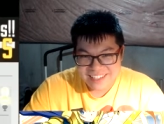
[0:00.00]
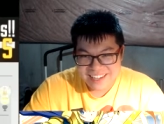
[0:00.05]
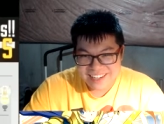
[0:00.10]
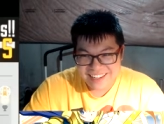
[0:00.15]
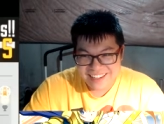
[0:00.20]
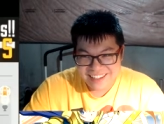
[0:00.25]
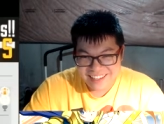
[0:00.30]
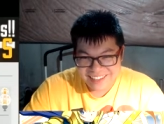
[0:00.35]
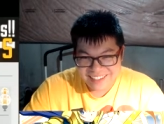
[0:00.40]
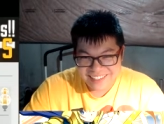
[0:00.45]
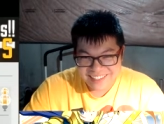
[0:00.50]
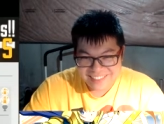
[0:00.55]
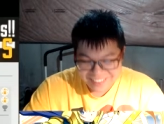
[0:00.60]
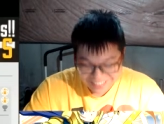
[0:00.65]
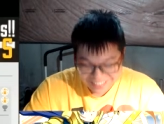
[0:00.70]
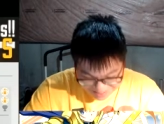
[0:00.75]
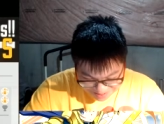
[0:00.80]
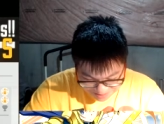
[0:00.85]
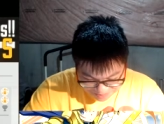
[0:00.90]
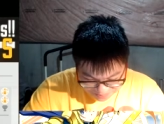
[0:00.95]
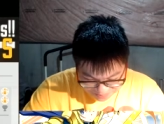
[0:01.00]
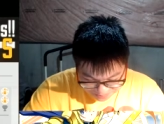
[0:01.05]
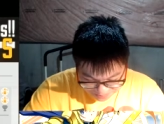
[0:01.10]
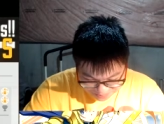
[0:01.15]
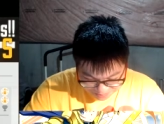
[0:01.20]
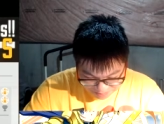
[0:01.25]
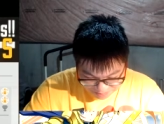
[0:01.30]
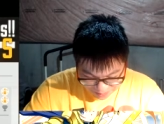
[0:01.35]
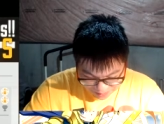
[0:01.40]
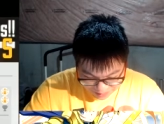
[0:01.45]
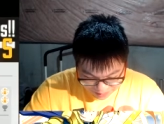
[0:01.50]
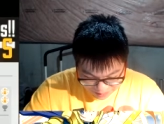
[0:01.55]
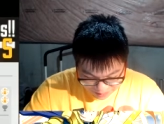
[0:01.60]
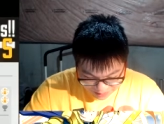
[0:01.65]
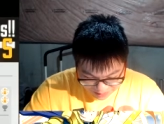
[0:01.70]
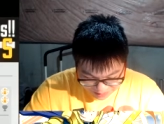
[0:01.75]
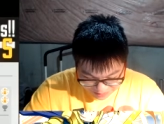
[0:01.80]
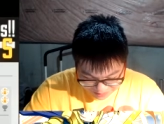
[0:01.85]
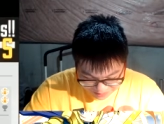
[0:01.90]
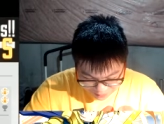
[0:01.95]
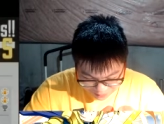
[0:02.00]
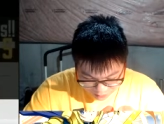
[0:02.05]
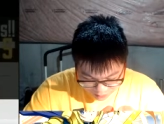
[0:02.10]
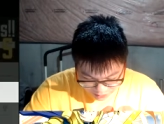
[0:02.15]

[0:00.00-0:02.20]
I can't parry for